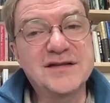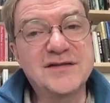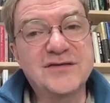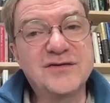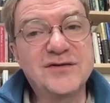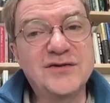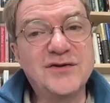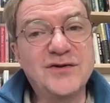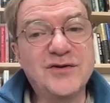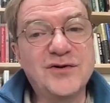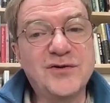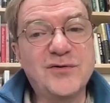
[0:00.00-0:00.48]

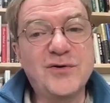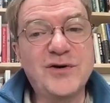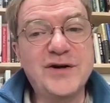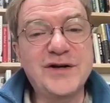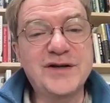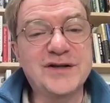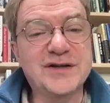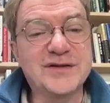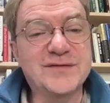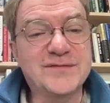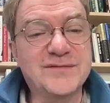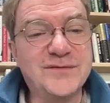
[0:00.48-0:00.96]
Not
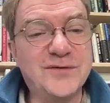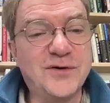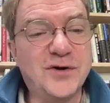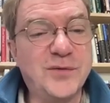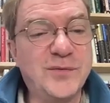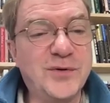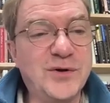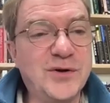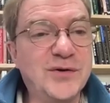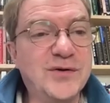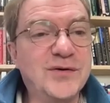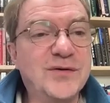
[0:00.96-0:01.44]
quite as
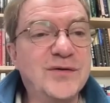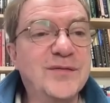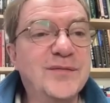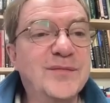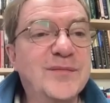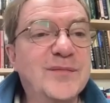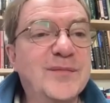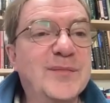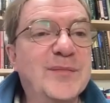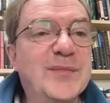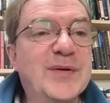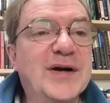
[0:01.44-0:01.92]
formal,
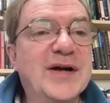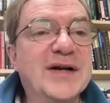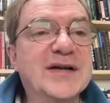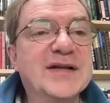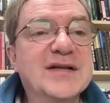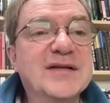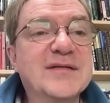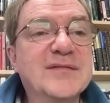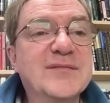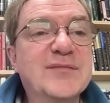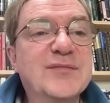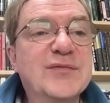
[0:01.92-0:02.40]

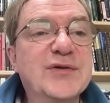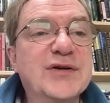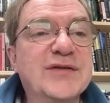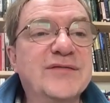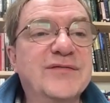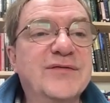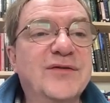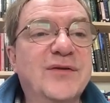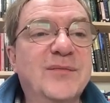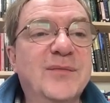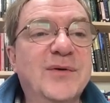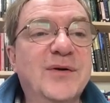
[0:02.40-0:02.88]
but pretty
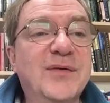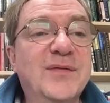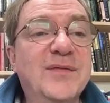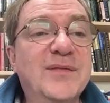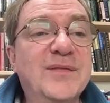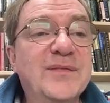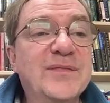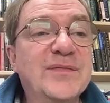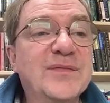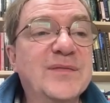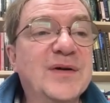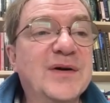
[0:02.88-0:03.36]
formal.
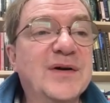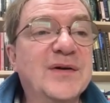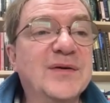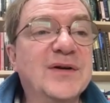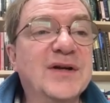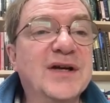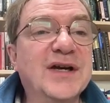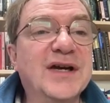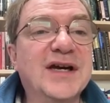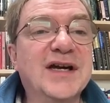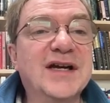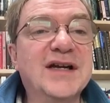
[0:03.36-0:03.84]

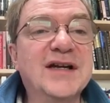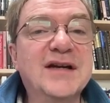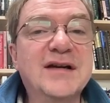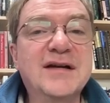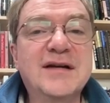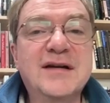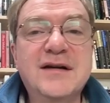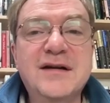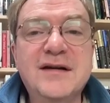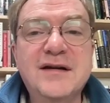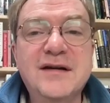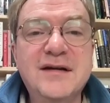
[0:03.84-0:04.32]
Okay.
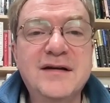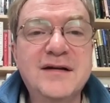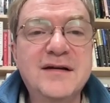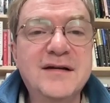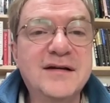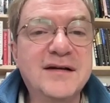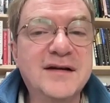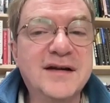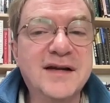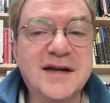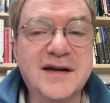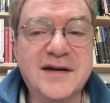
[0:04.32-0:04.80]

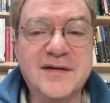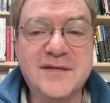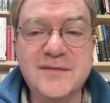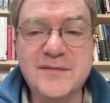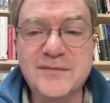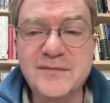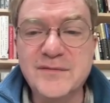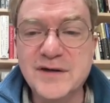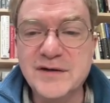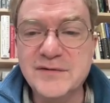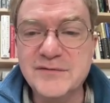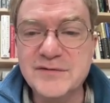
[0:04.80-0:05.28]
Now,
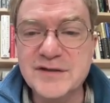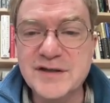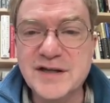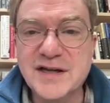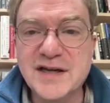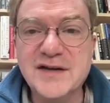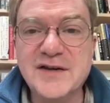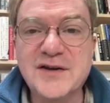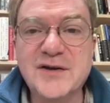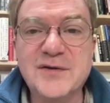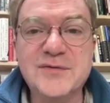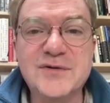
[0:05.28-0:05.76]
where was
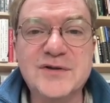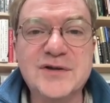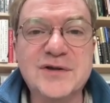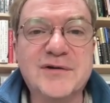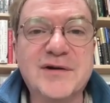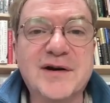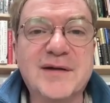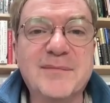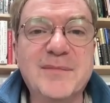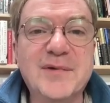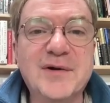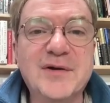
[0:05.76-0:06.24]
that note to
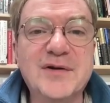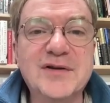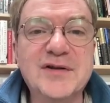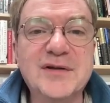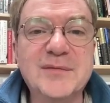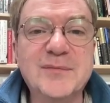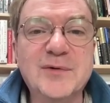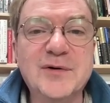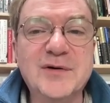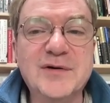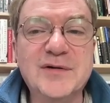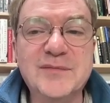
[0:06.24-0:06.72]
grandma?
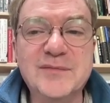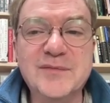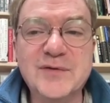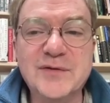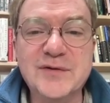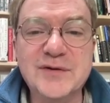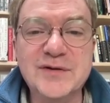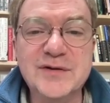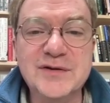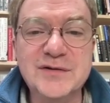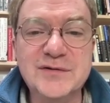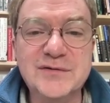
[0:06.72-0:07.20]
Somewhere up on
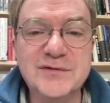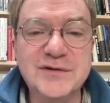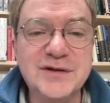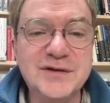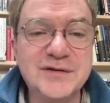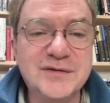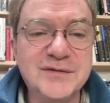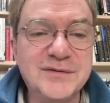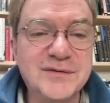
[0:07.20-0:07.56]
this screen.